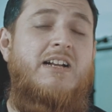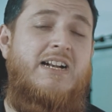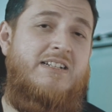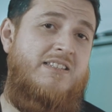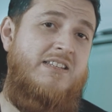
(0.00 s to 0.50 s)

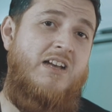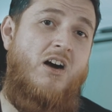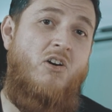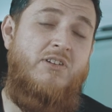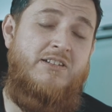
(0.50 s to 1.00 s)
and see
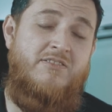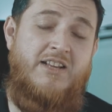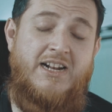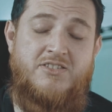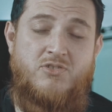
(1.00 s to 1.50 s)
how it
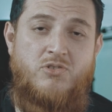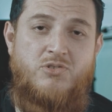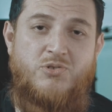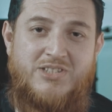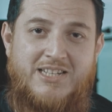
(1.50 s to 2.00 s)
reacts on
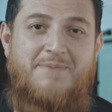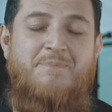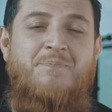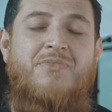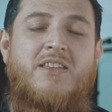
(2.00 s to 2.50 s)
your skin.
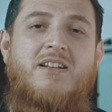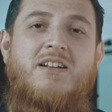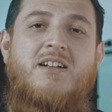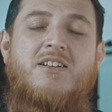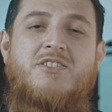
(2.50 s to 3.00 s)

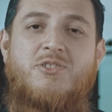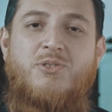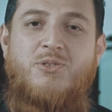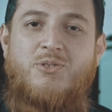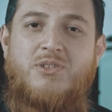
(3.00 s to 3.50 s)

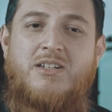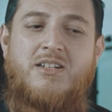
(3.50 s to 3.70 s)
So